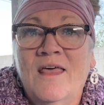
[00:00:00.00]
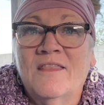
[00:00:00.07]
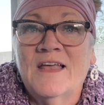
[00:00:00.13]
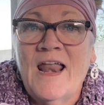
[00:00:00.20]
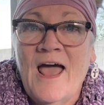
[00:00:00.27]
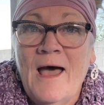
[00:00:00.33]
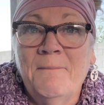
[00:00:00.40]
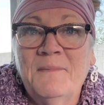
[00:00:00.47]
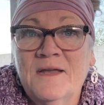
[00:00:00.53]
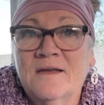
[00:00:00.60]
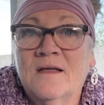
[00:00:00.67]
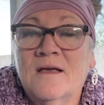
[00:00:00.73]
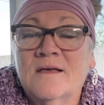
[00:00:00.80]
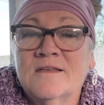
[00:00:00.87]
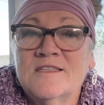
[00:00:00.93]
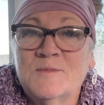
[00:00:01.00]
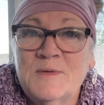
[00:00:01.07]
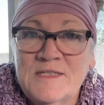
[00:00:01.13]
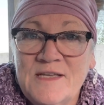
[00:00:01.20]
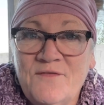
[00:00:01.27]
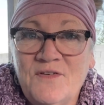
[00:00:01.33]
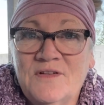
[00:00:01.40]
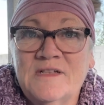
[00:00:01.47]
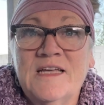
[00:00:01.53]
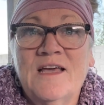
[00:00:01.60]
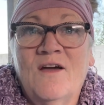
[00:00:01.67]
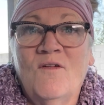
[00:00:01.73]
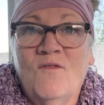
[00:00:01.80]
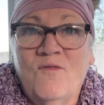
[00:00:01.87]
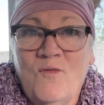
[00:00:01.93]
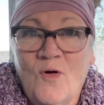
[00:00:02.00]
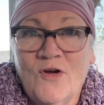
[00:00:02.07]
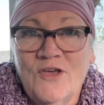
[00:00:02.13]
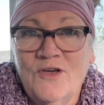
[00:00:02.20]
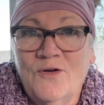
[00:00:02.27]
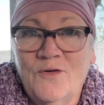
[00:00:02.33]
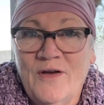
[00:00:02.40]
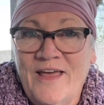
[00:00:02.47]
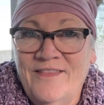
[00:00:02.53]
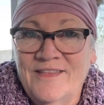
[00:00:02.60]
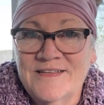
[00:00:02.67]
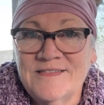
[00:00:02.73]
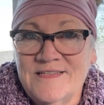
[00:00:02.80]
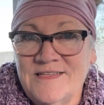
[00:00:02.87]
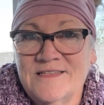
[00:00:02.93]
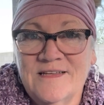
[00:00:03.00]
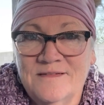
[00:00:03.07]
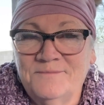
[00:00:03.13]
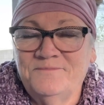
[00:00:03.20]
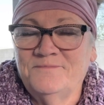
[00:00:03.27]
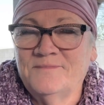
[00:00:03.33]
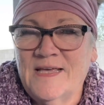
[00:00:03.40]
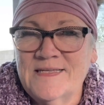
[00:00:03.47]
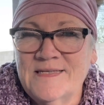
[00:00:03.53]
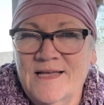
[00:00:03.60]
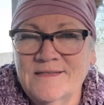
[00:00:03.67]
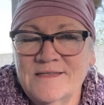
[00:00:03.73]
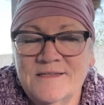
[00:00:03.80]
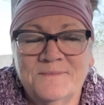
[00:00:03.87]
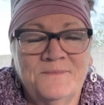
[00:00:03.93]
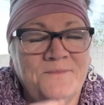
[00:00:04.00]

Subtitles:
that happened specifically for you in this season. Make sense?